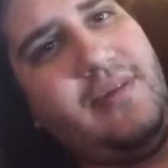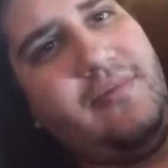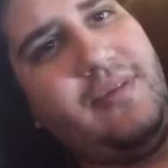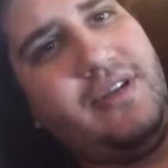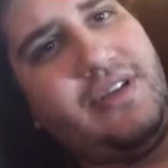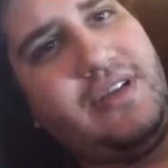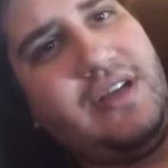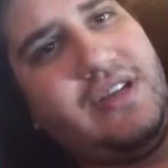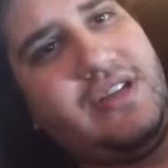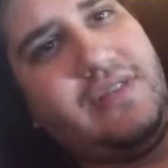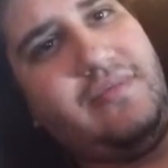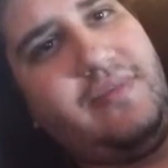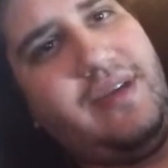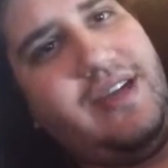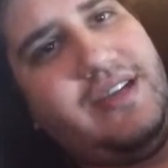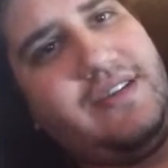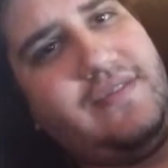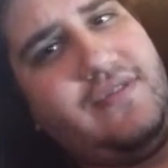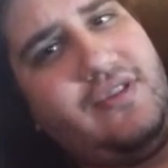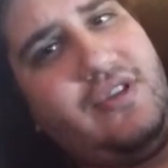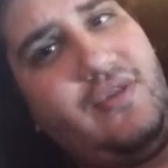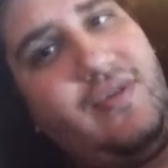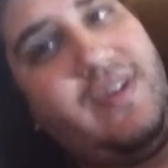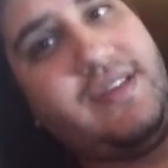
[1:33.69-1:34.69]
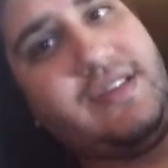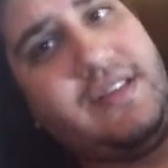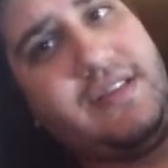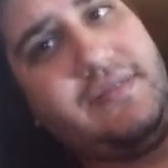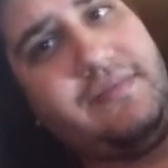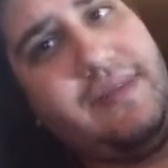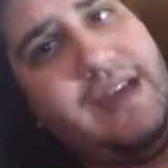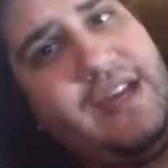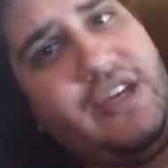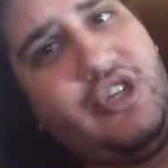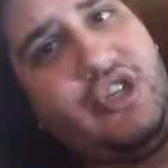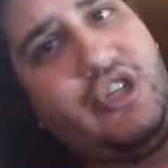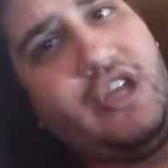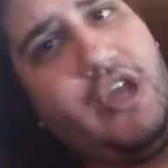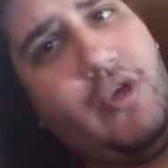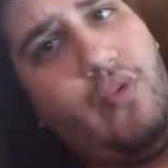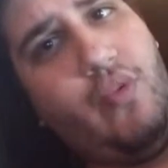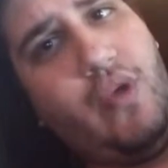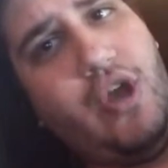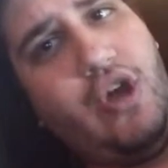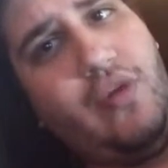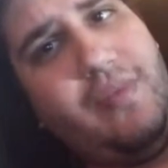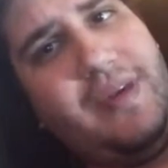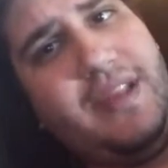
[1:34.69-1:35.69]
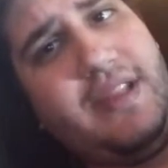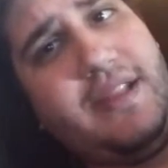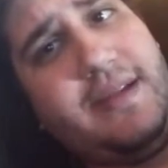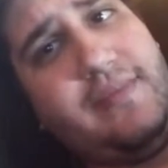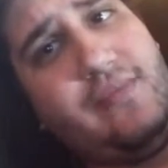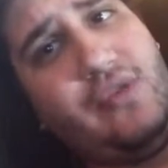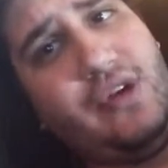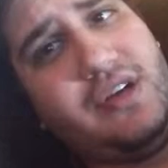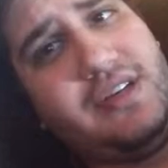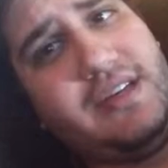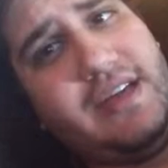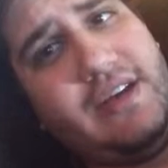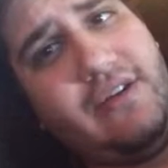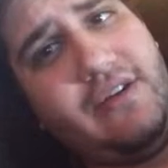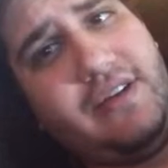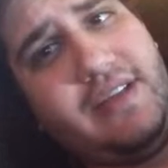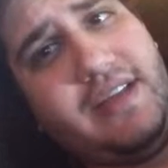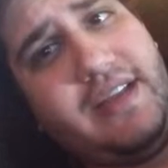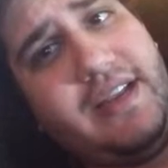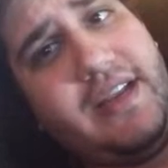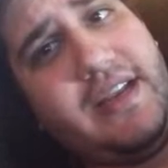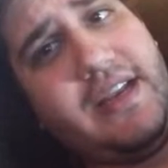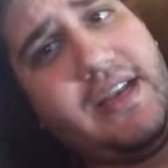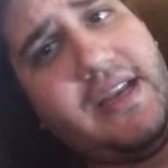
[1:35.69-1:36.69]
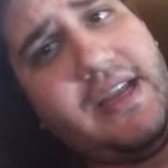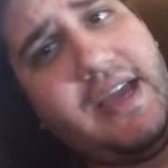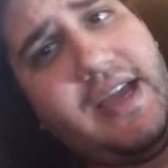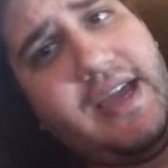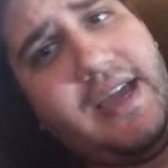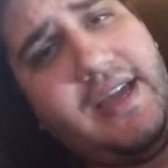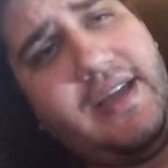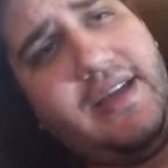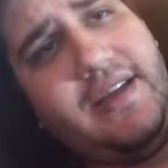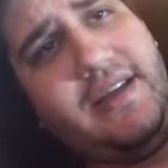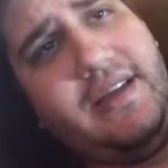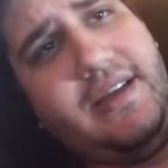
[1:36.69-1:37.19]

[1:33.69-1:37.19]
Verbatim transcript: But Sasha Banks, if she wins this match, she will be the number one contender at the end of the day.